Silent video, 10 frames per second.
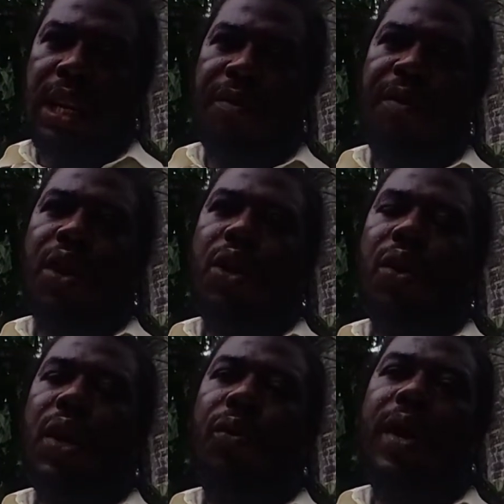for
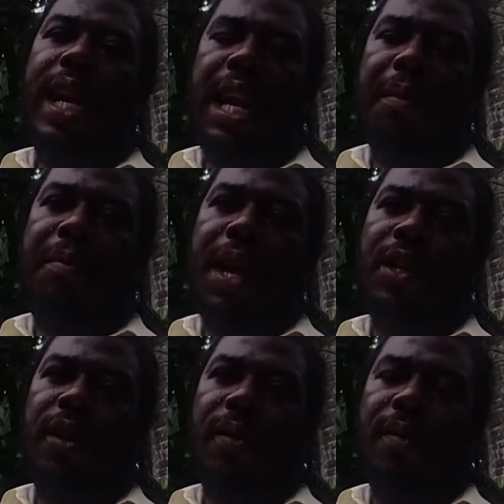your reading
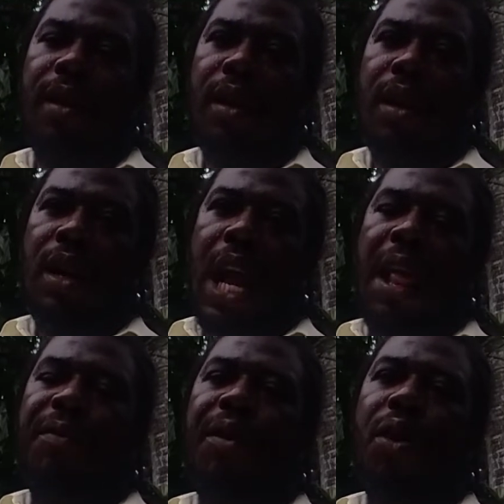pleasure and
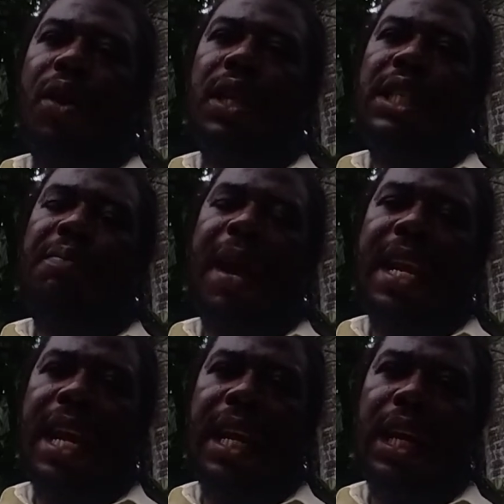for
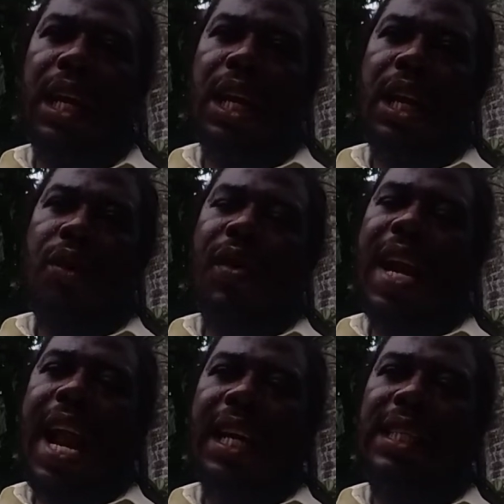spending
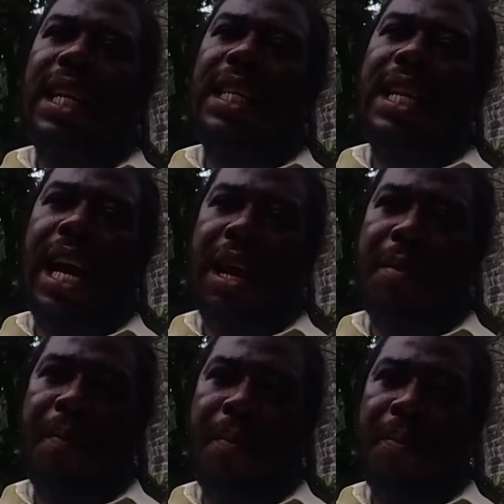relaxing
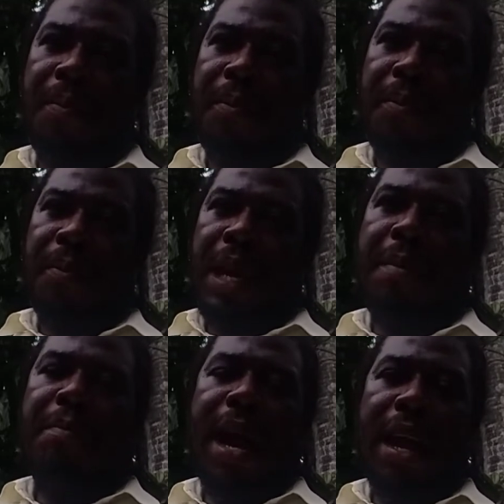time
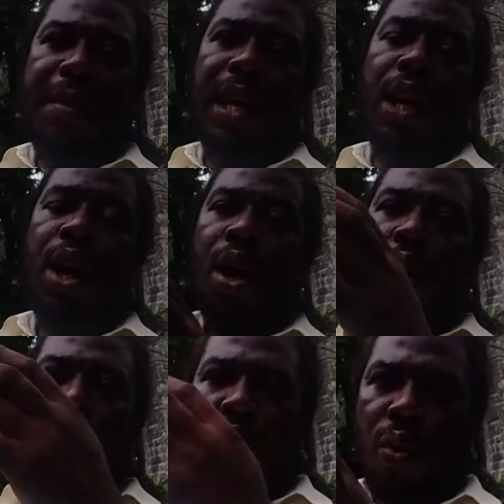imbibing
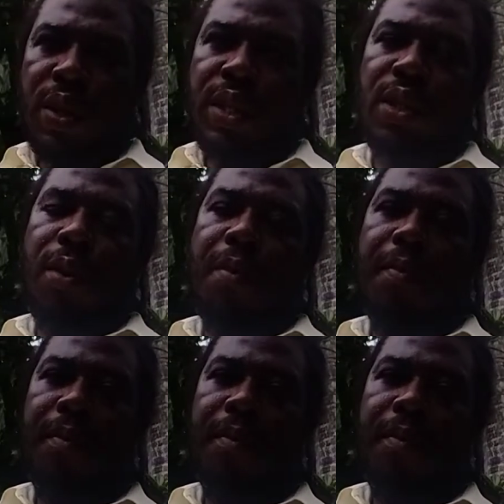wholesome,